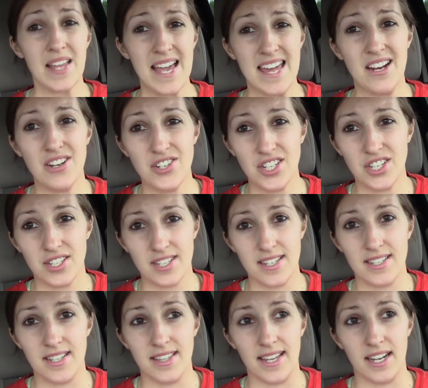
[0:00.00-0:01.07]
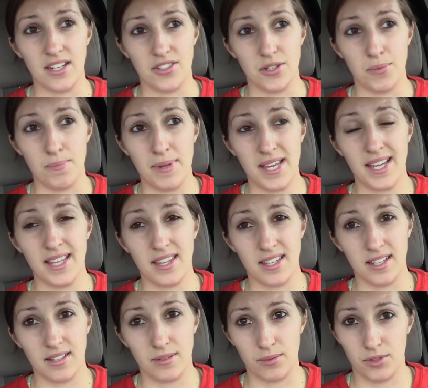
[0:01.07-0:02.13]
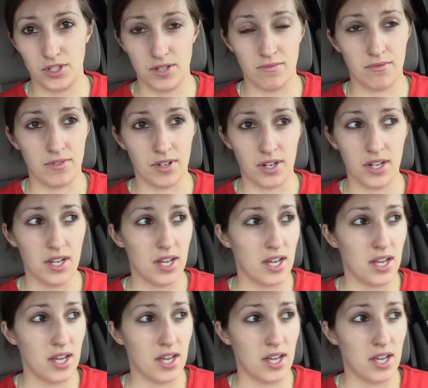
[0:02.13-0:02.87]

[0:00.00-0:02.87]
Energy just isn't there, so being in the gym for,